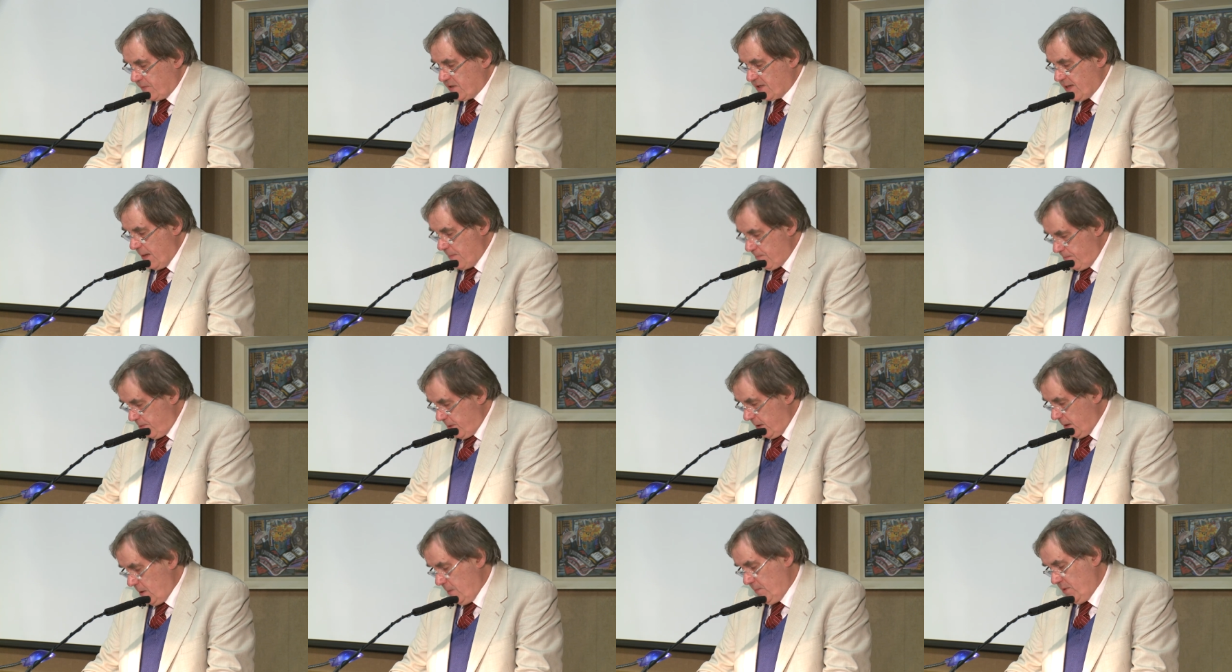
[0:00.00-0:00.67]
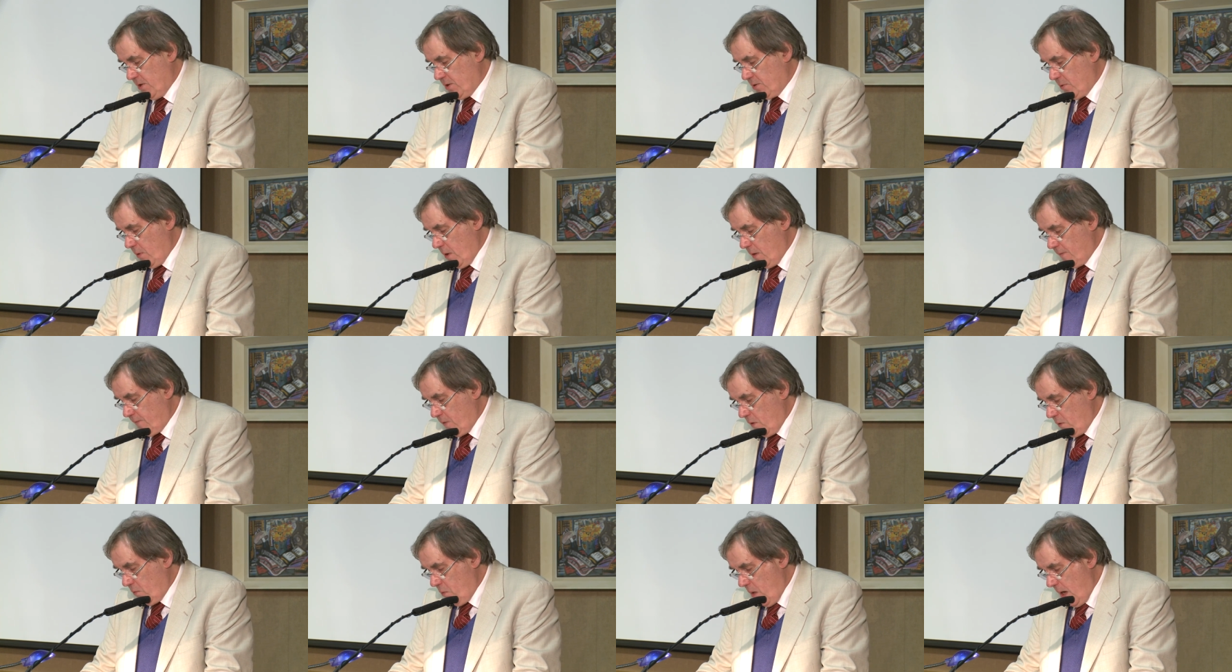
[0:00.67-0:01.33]
of Sempringham in
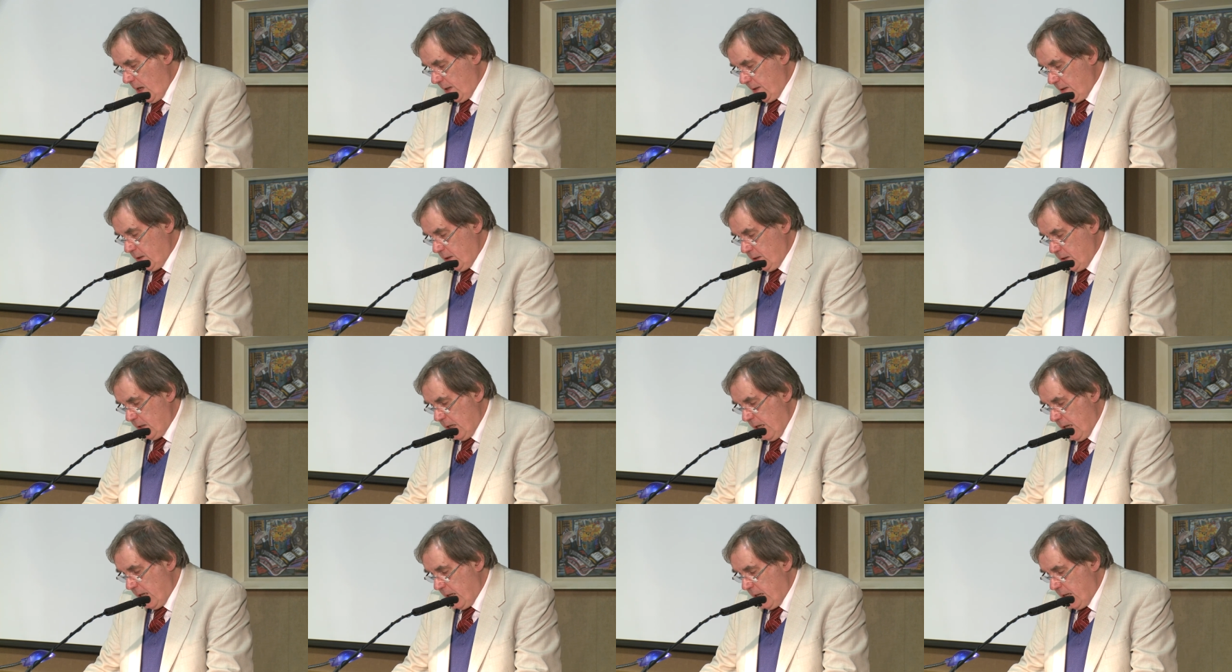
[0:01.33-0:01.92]
1201,